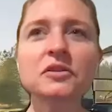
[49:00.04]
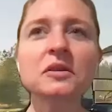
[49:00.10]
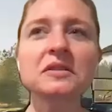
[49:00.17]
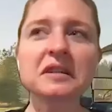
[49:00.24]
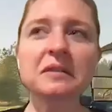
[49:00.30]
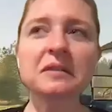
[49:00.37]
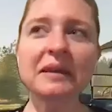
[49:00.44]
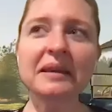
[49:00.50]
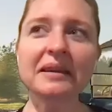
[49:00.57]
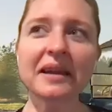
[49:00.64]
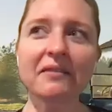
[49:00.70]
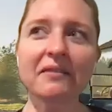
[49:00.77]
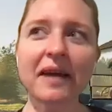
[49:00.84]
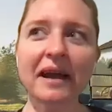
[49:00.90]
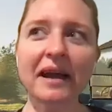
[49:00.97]
So does he mean
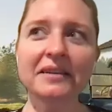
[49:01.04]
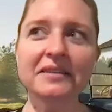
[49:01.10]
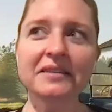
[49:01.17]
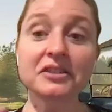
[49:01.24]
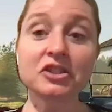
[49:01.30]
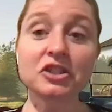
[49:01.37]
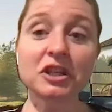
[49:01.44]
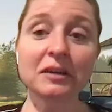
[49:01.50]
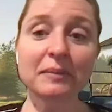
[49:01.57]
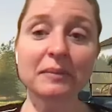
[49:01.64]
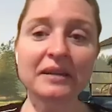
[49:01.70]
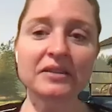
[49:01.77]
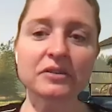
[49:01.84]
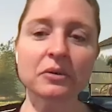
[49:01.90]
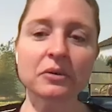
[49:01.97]
like violence that she
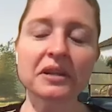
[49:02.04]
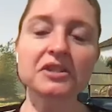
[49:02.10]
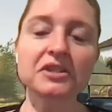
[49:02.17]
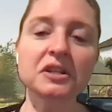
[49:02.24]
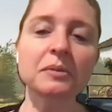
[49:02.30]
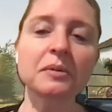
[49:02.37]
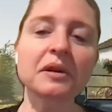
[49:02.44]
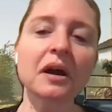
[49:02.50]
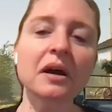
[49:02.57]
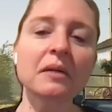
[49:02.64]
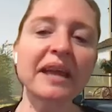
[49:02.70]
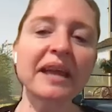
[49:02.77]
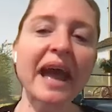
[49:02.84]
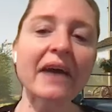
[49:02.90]
commits or that she would on